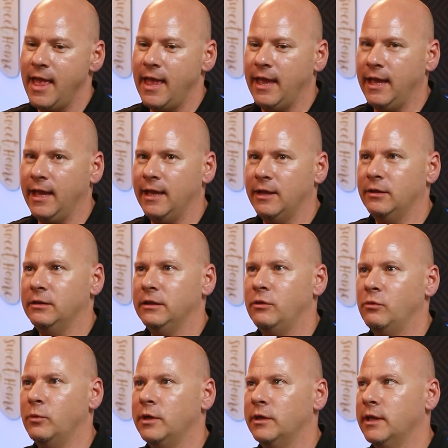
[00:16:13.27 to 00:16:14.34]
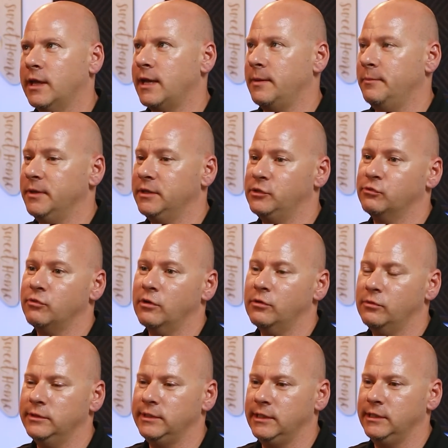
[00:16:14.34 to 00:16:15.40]
and one of the kind of biggest
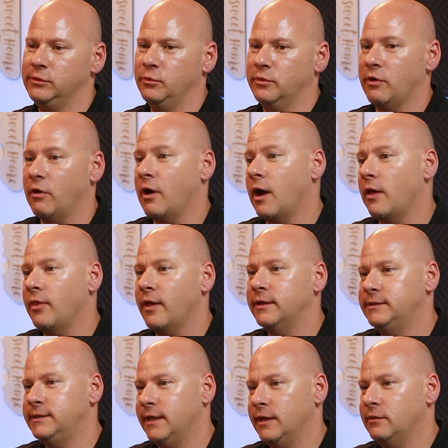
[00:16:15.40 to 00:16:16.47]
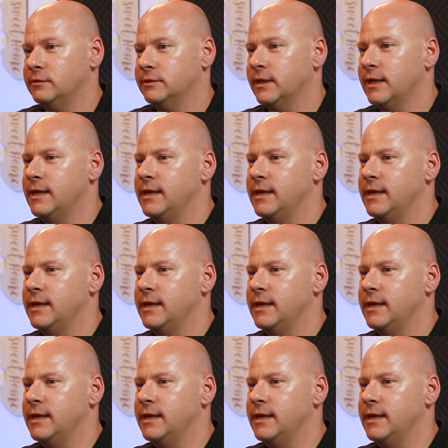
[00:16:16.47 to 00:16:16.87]
struggles is with our online sales